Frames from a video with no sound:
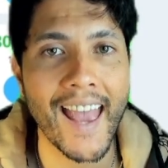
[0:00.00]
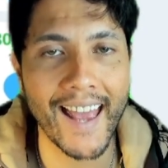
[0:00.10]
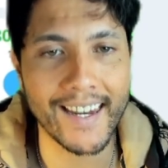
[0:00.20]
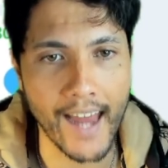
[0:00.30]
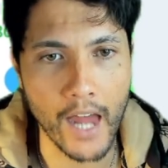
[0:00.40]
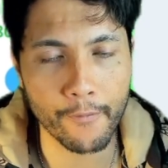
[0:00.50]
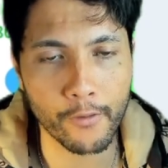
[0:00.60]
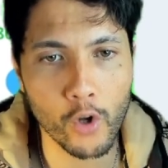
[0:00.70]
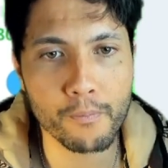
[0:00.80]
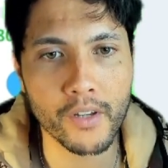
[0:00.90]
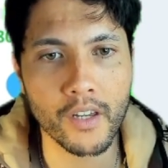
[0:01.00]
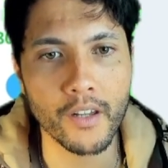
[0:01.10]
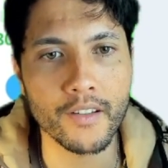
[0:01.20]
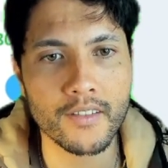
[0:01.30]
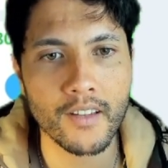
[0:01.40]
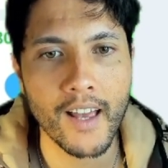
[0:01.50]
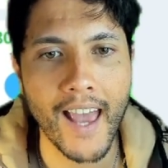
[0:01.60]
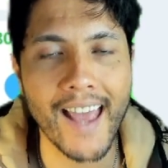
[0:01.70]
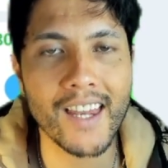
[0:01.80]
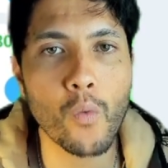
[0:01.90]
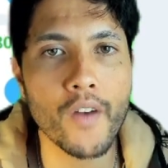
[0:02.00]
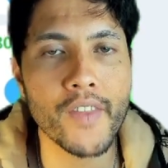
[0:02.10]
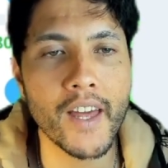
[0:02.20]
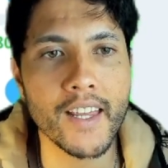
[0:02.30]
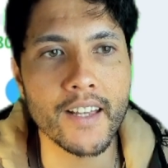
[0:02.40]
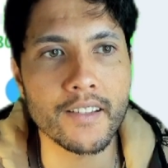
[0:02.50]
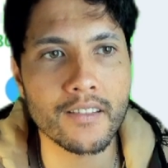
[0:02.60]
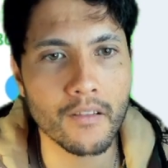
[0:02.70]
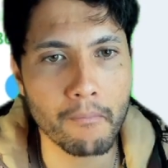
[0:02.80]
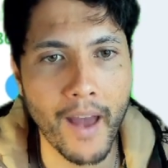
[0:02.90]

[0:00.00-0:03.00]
in an envelope, because anyone that is